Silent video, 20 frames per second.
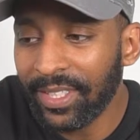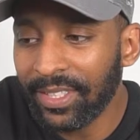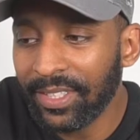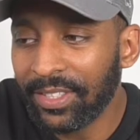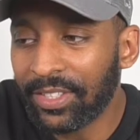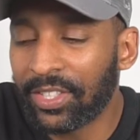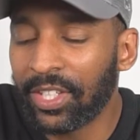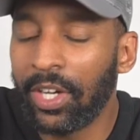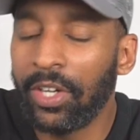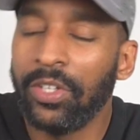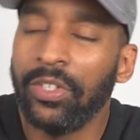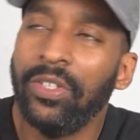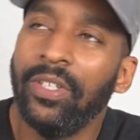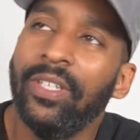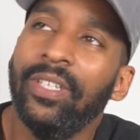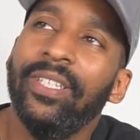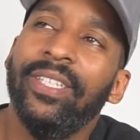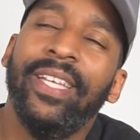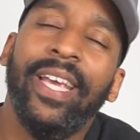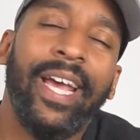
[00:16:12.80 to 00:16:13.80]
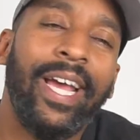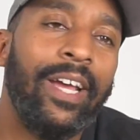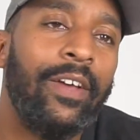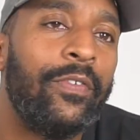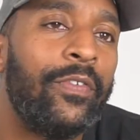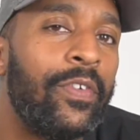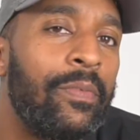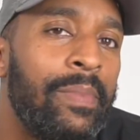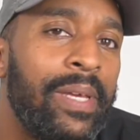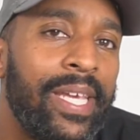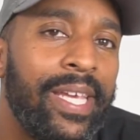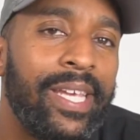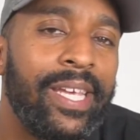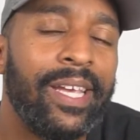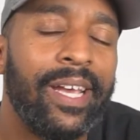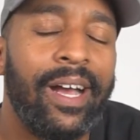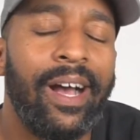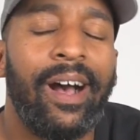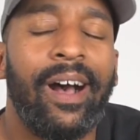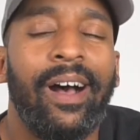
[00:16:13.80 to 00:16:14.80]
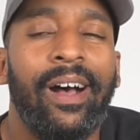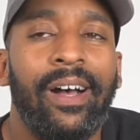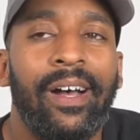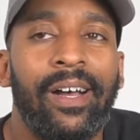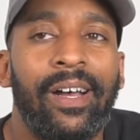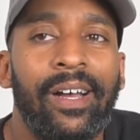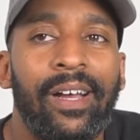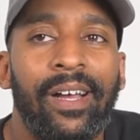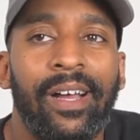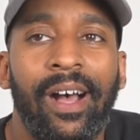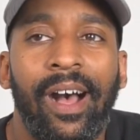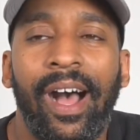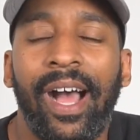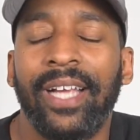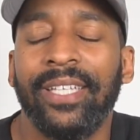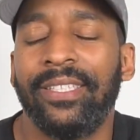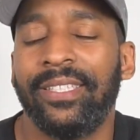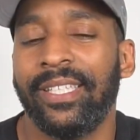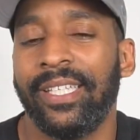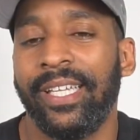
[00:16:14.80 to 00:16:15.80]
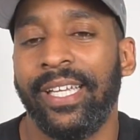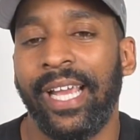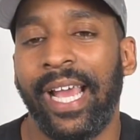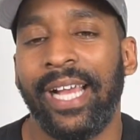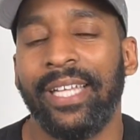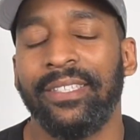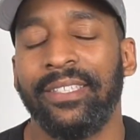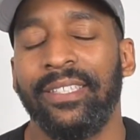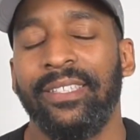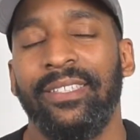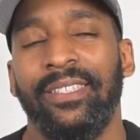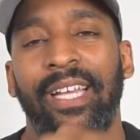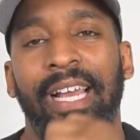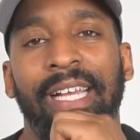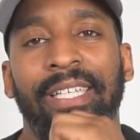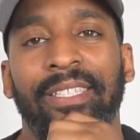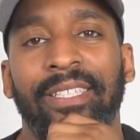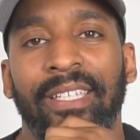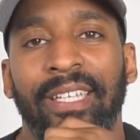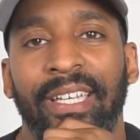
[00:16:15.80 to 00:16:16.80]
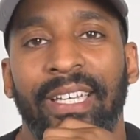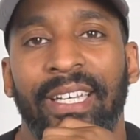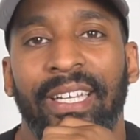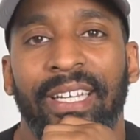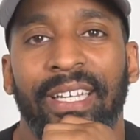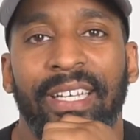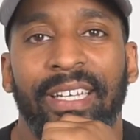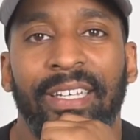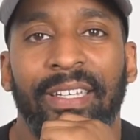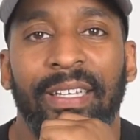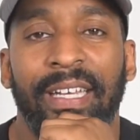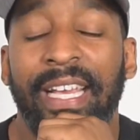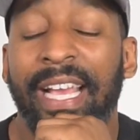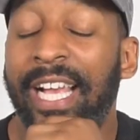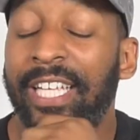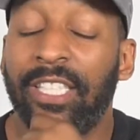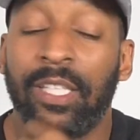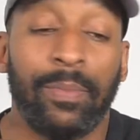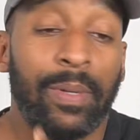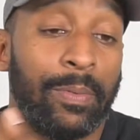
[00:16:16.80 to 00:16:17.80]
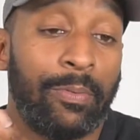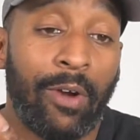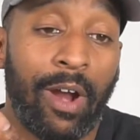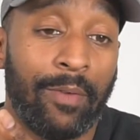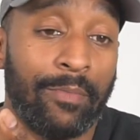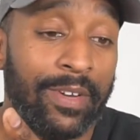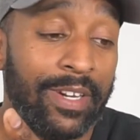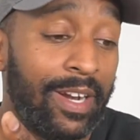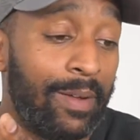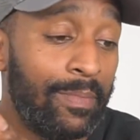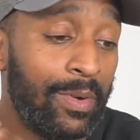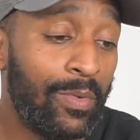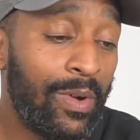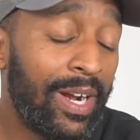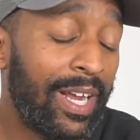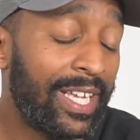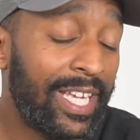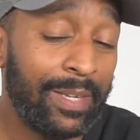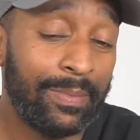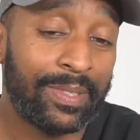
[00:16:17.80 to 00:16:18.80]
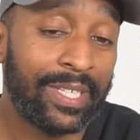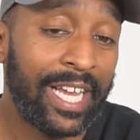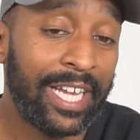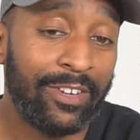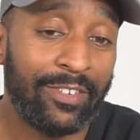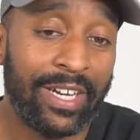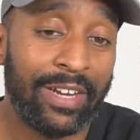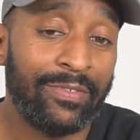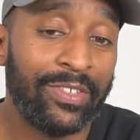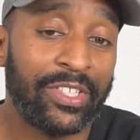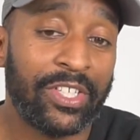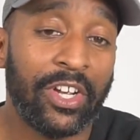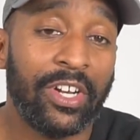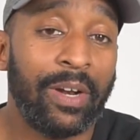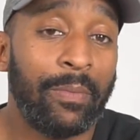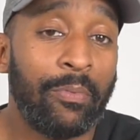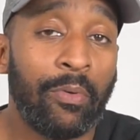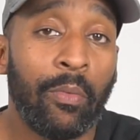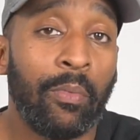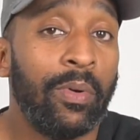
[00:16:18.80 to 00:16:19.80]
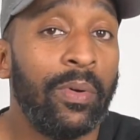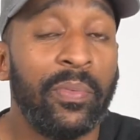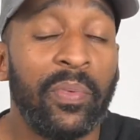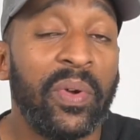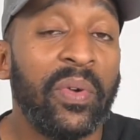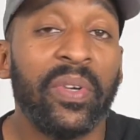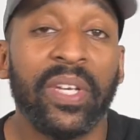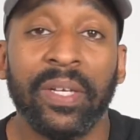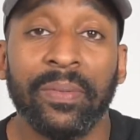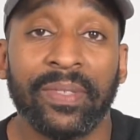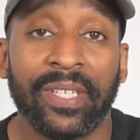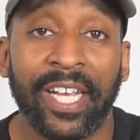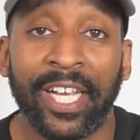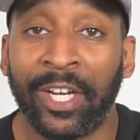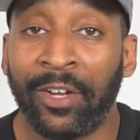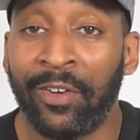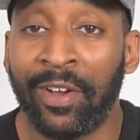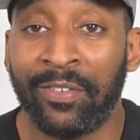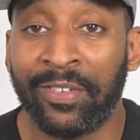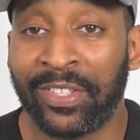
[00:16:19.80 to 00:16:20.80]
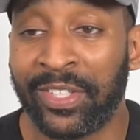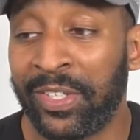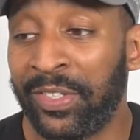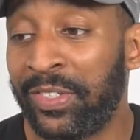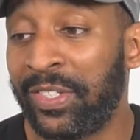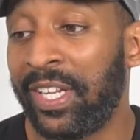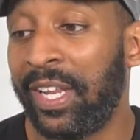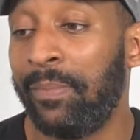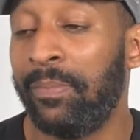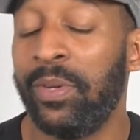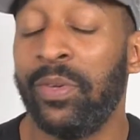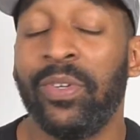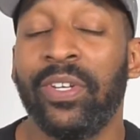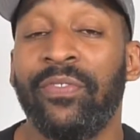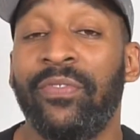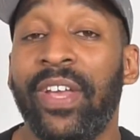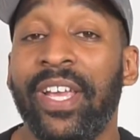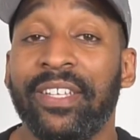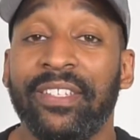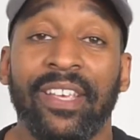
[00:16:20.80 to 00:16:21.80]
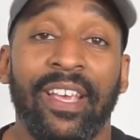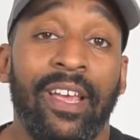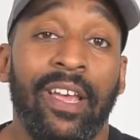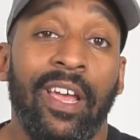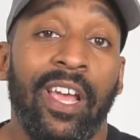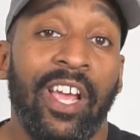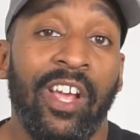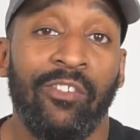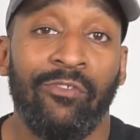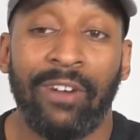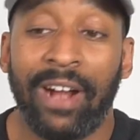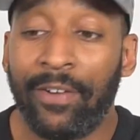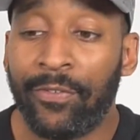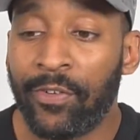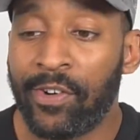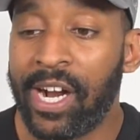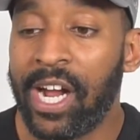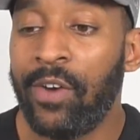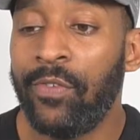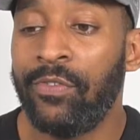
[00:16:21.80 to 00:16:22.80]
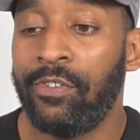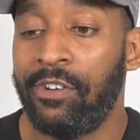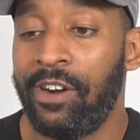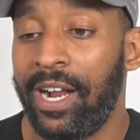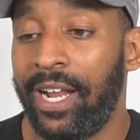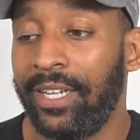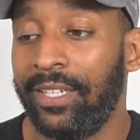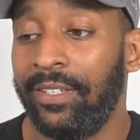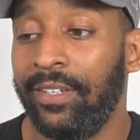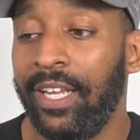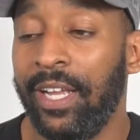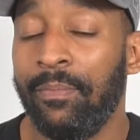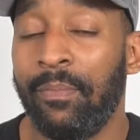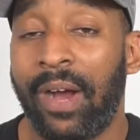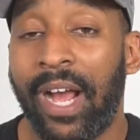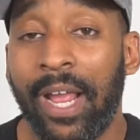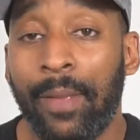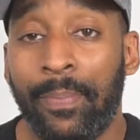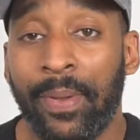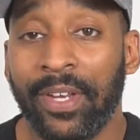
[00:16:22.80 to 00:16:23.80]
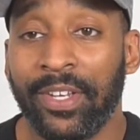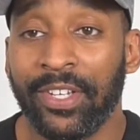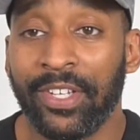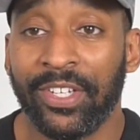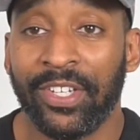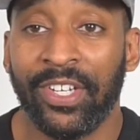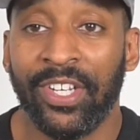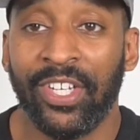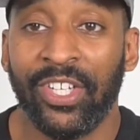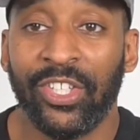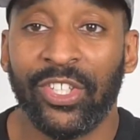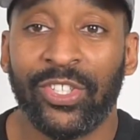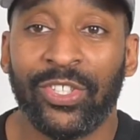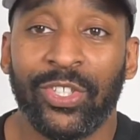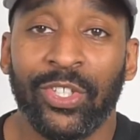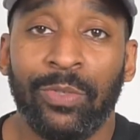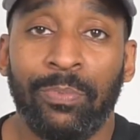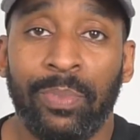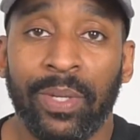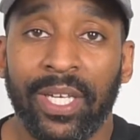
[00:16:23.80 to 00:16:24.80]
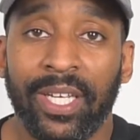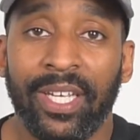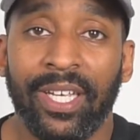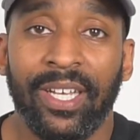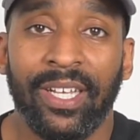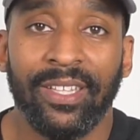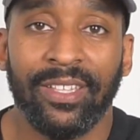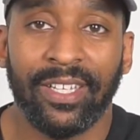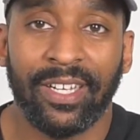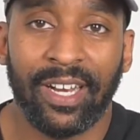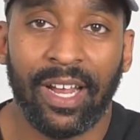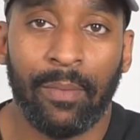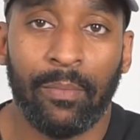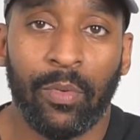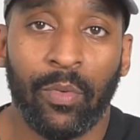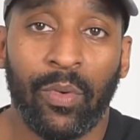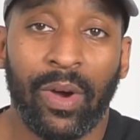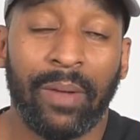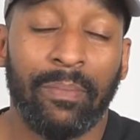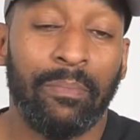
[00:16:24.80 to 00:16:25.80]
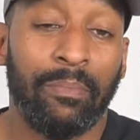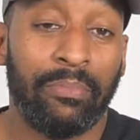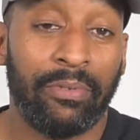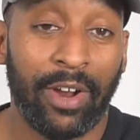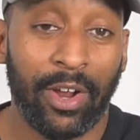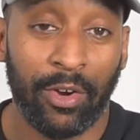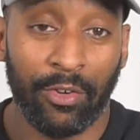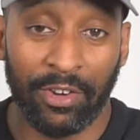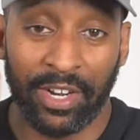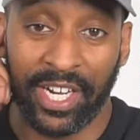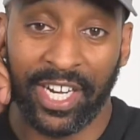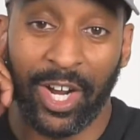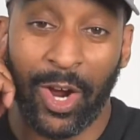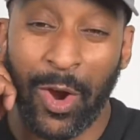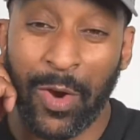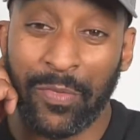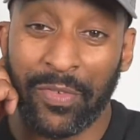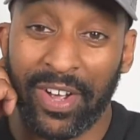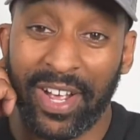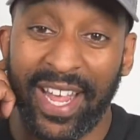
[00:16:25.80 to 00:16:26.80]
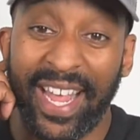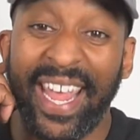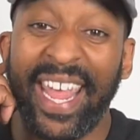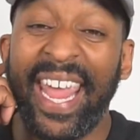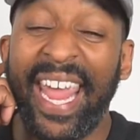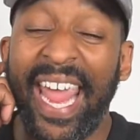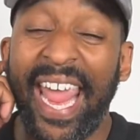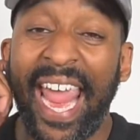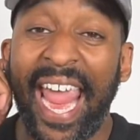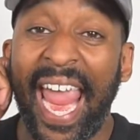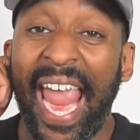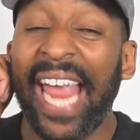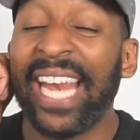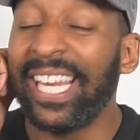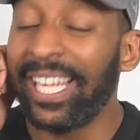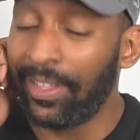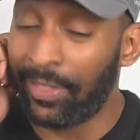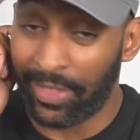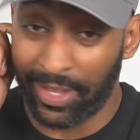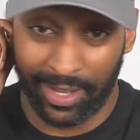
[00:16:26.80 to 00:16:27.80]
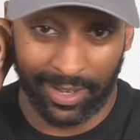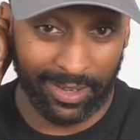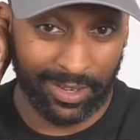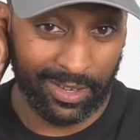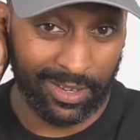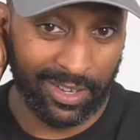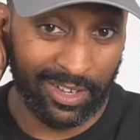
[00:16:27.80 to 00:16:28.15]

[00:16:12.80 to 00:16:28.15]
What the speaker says: So yeah, for me, I see it as he has to be primary number one. I keep saying it on every show, and I probably will keep saying it on every show till I'm blue in the face. Rafael Varane, in my opinion, should be the number one priority over anything.